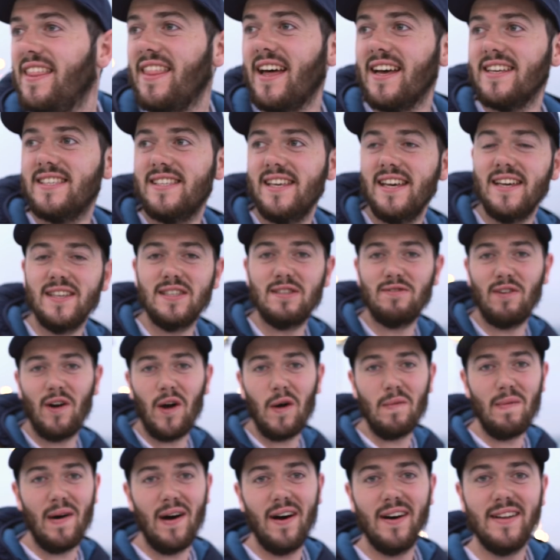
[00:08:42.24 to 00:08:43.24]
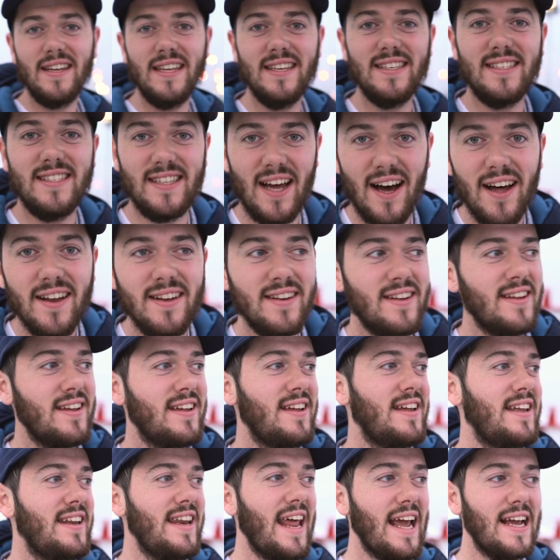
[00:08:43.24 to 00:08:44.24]
That's it, Svalbard is done.
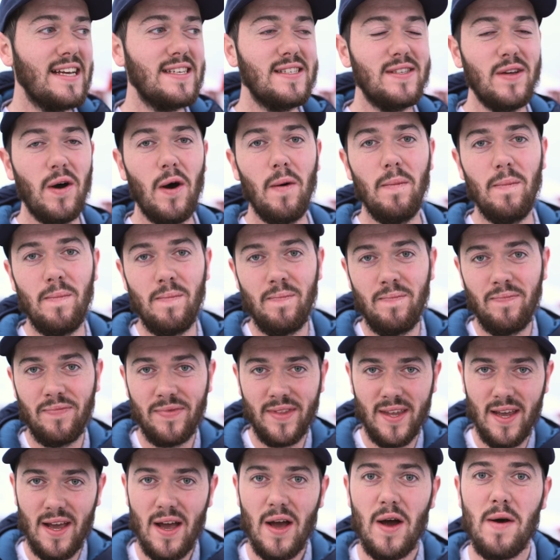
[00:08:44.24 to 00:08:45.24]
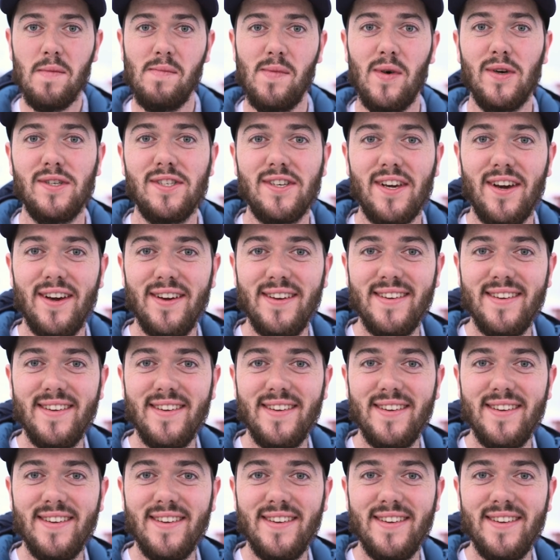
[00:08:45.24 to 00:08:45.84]
Next stop, Moscow.